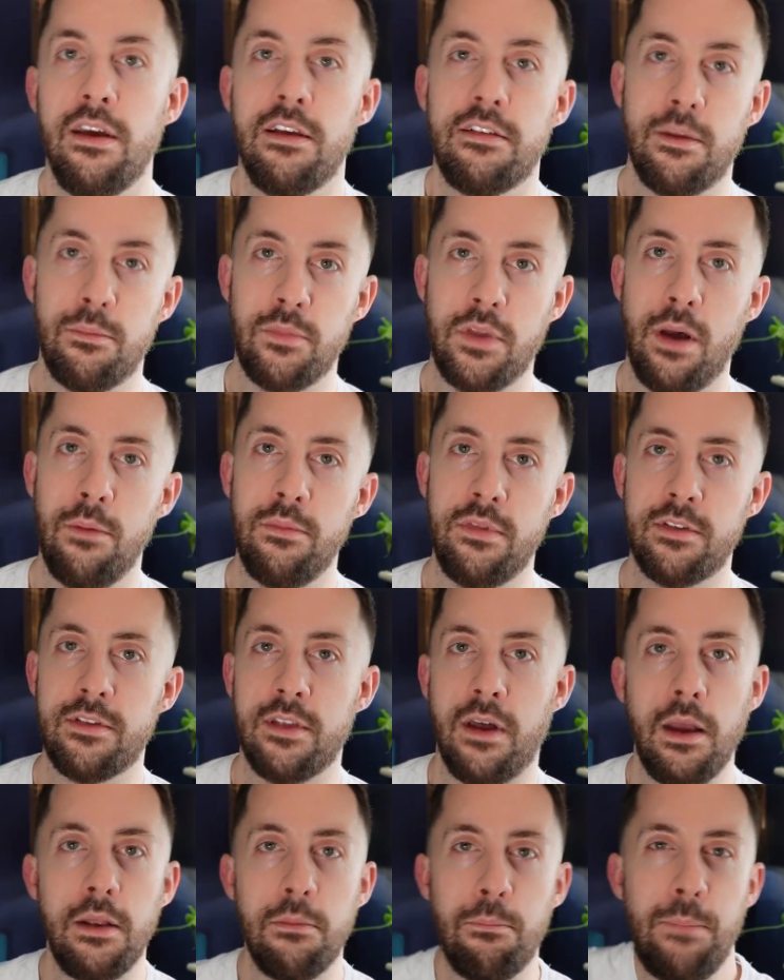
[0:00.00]
Sometimes
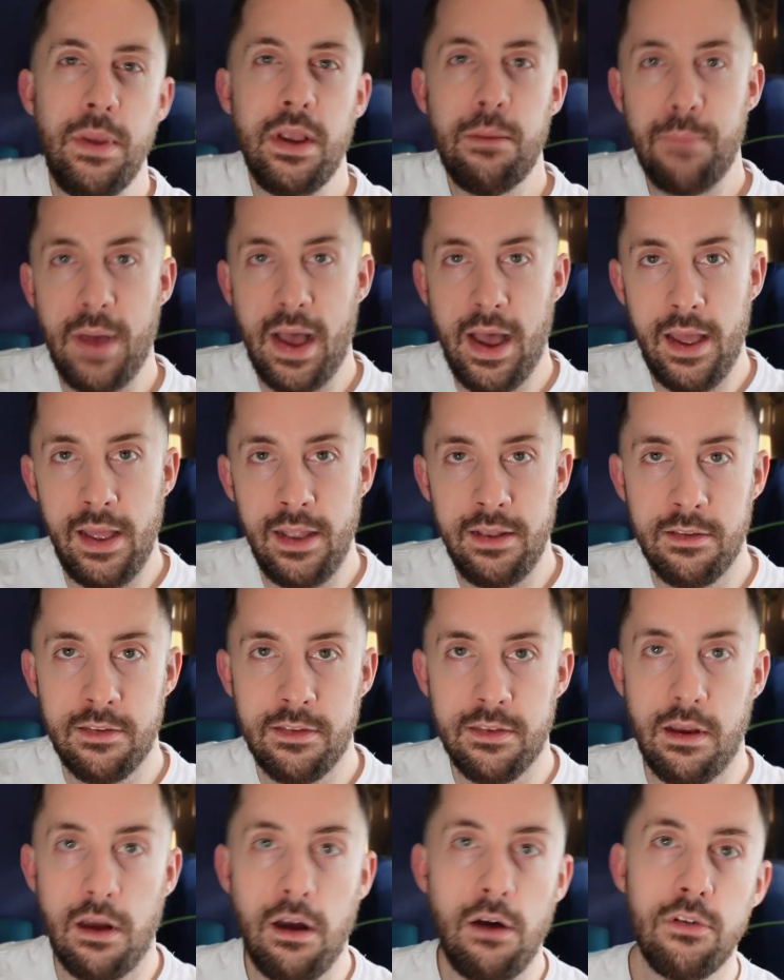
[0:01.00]
it's like big band
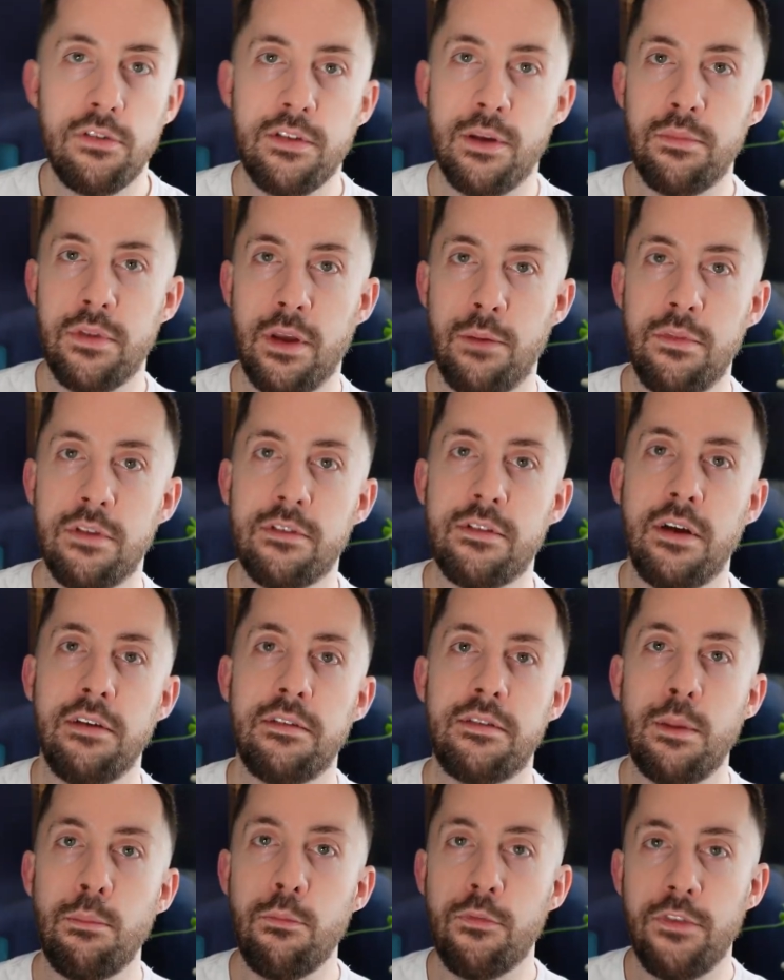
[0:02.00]
style, sometimes it's
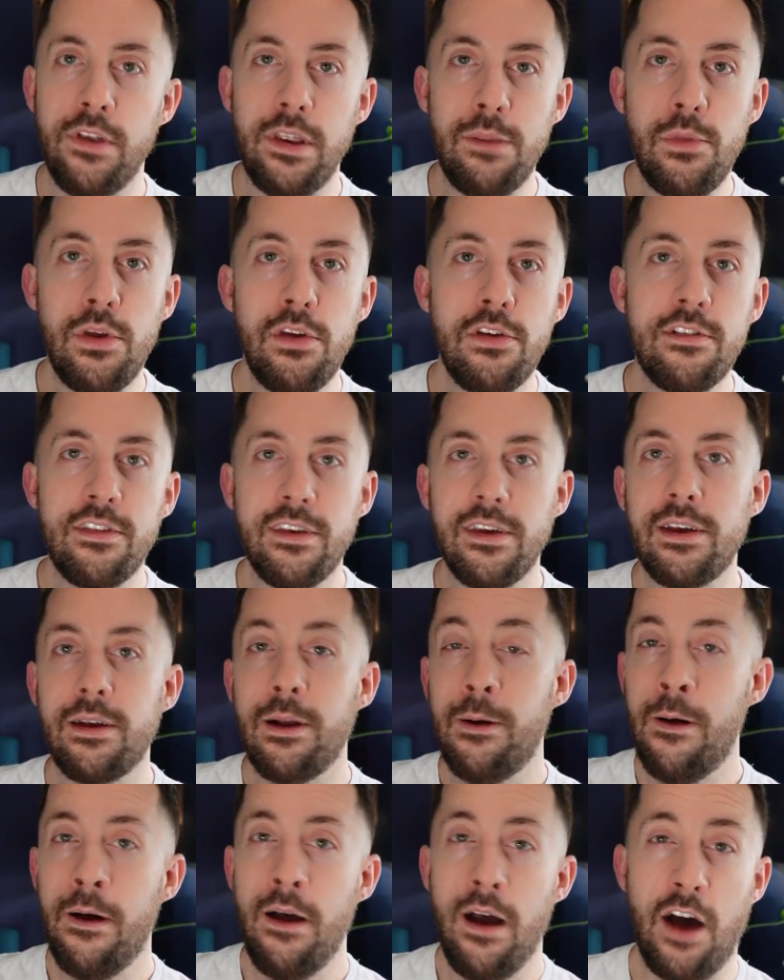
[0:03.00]
like symphony
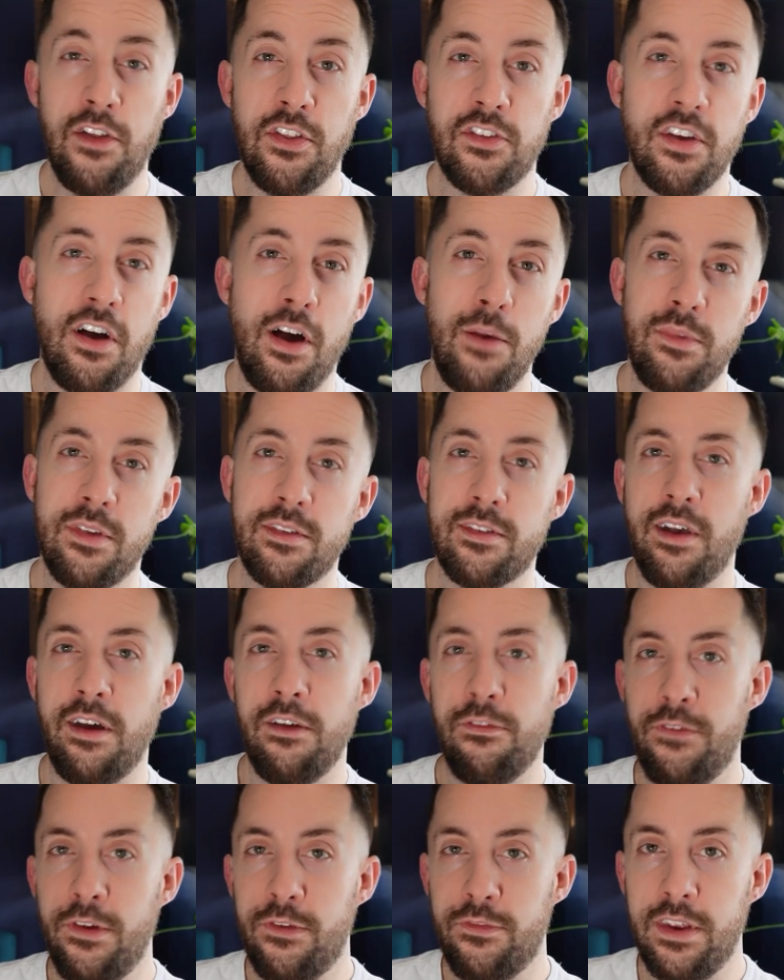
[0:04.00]
music, other times it's
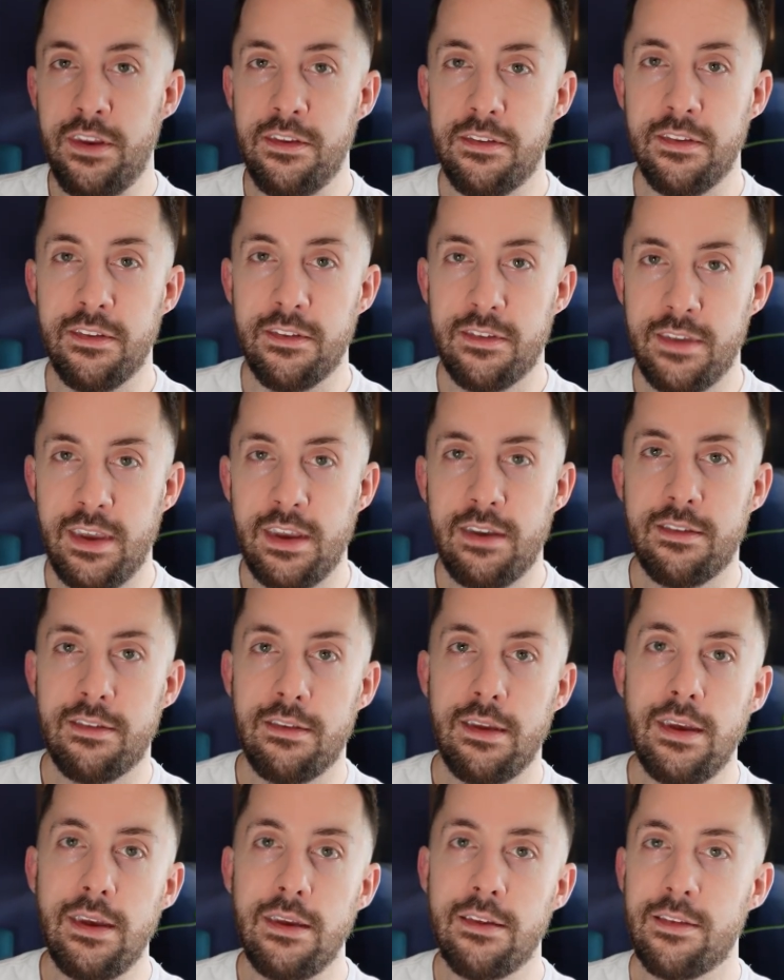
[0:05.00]
like 50s and
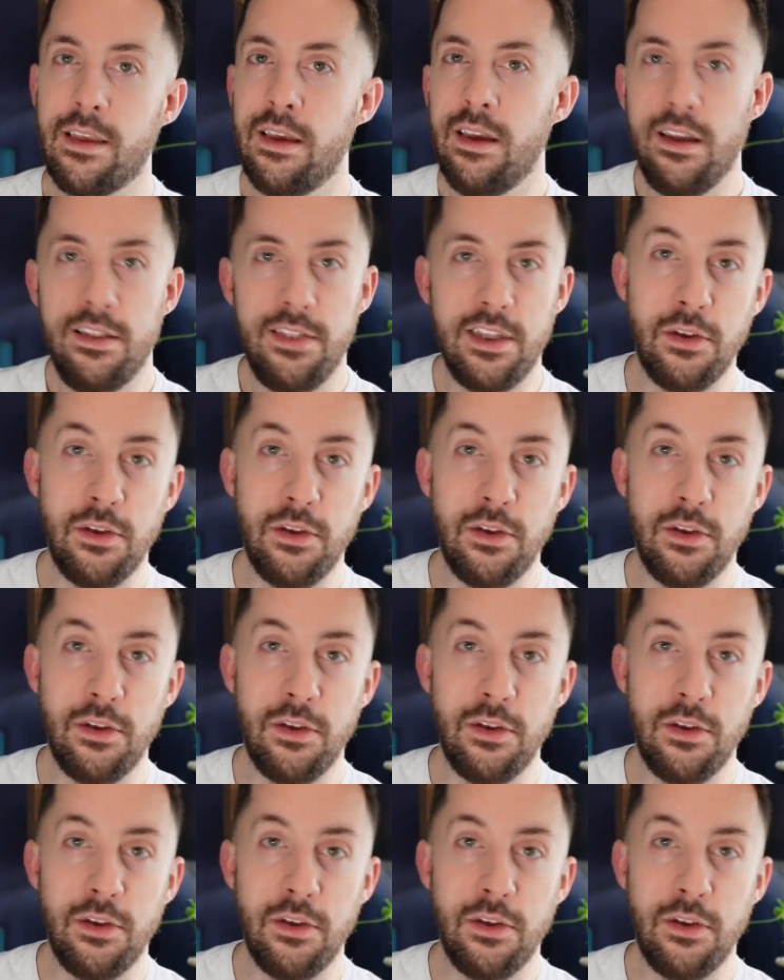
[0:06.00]
60s.